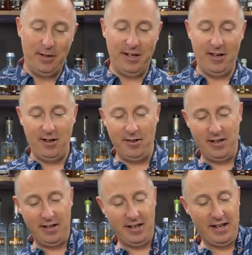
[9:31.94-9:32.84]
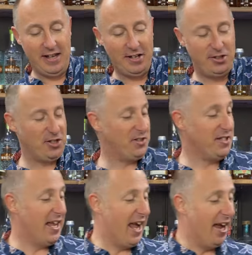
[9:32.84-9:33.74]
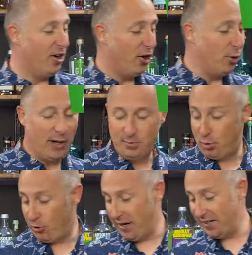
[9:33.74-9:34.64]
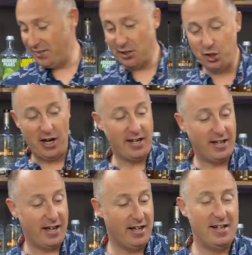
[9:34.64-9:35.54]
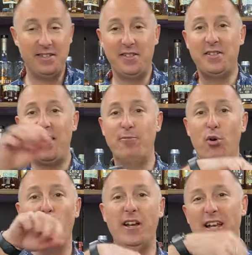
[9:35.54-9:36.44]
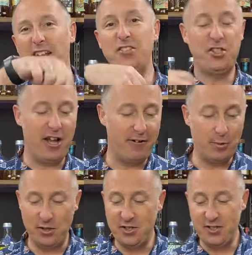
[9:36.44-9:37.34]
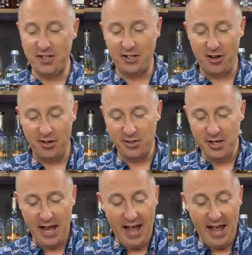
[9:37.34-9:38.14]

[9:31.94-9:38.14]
There we go just in there and I always pour it into the shaker to save pouring it and then stirring it once it's in the glass.